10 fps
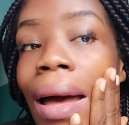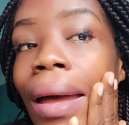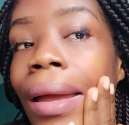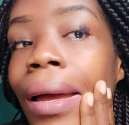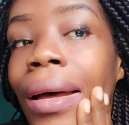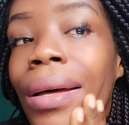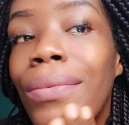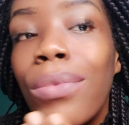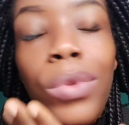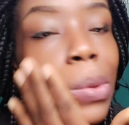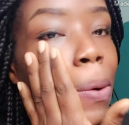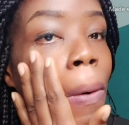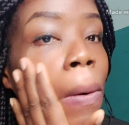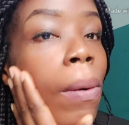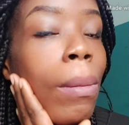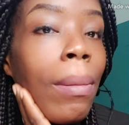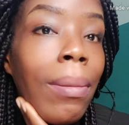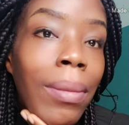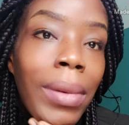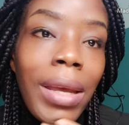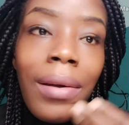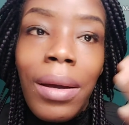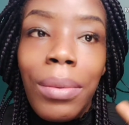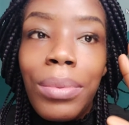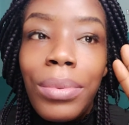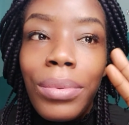I have no makeup.